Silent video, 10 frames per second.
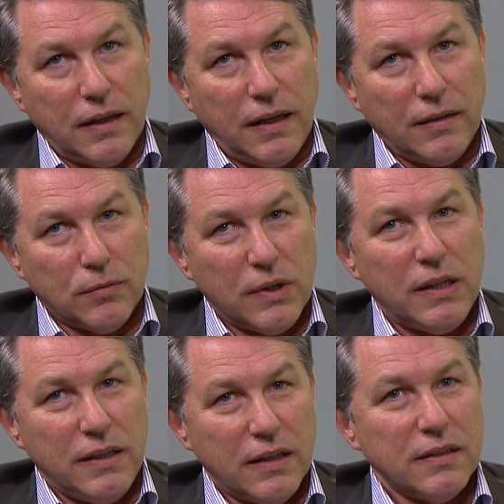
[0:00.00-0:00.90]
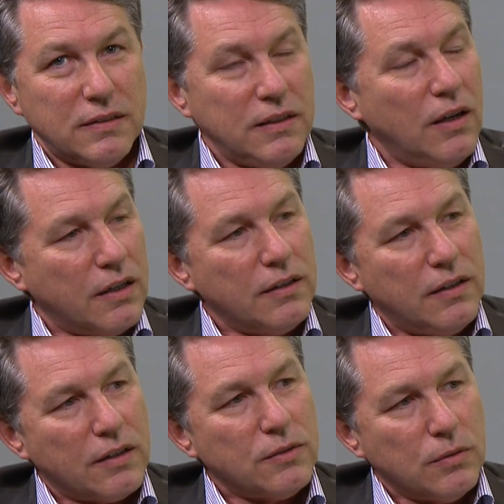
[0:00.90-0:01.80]
It really is the
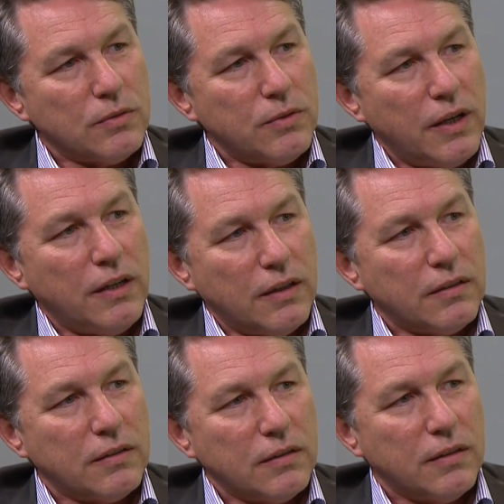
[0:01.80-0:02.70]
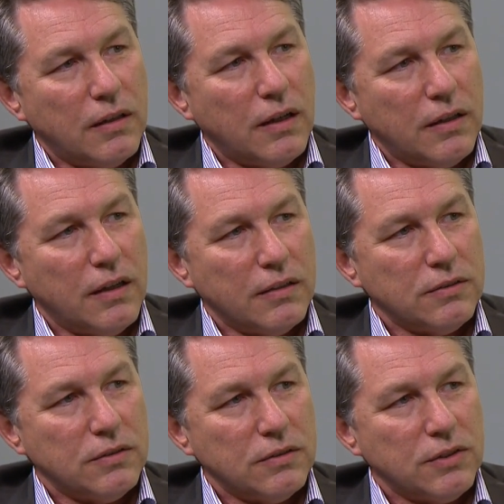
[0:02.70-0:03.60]
architectural training that
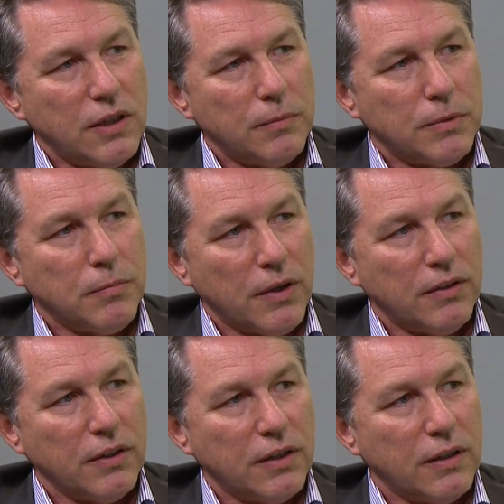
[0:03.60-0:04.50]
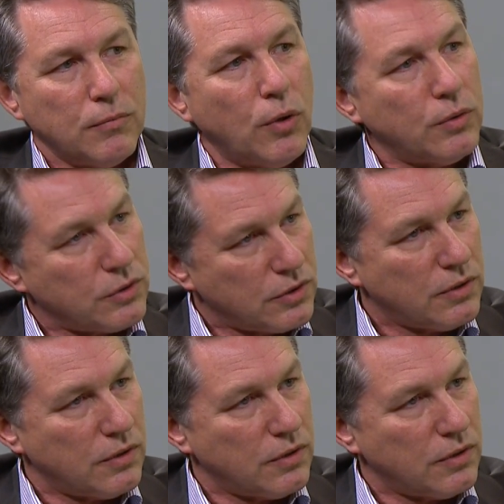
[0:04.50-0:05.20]
has shaped my thinking most.